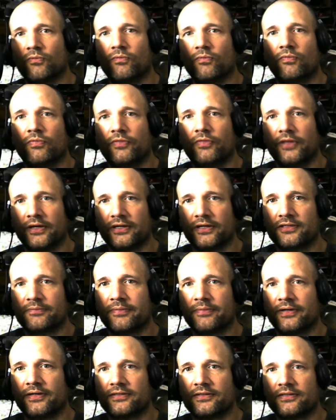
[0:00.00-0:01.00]
the
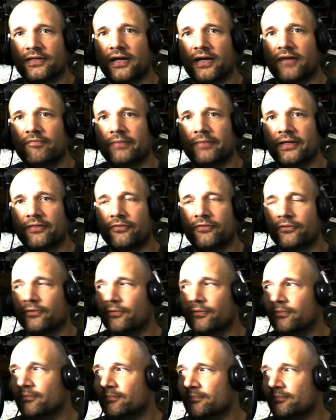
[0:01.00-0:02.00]
experience that I've been
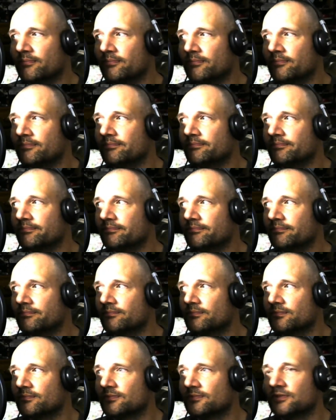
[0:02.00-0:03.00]
through.
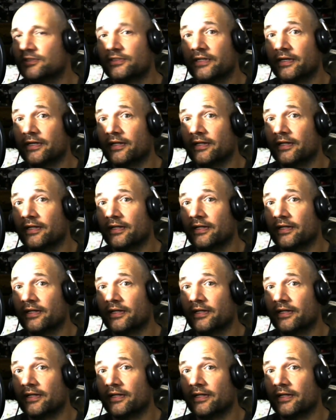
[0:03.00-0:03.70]
See you later.